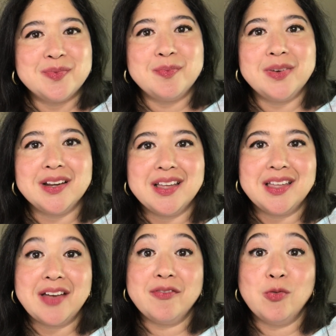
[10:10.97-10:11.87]
But
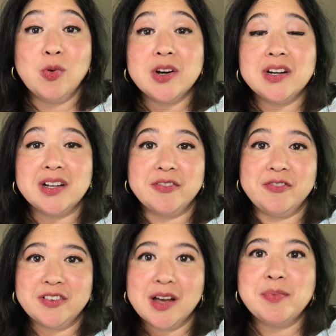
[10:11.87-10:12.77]
I've worn a
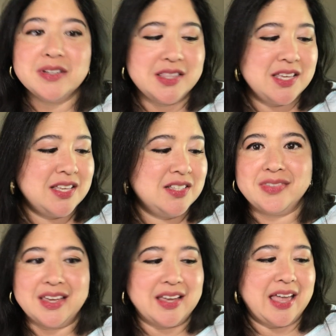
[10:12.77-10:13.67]
couple of these,
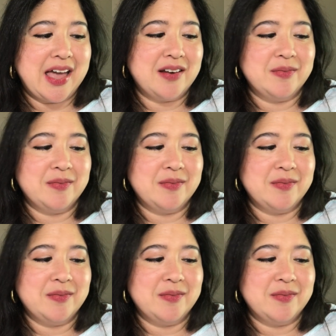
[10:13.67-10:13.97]
like I've had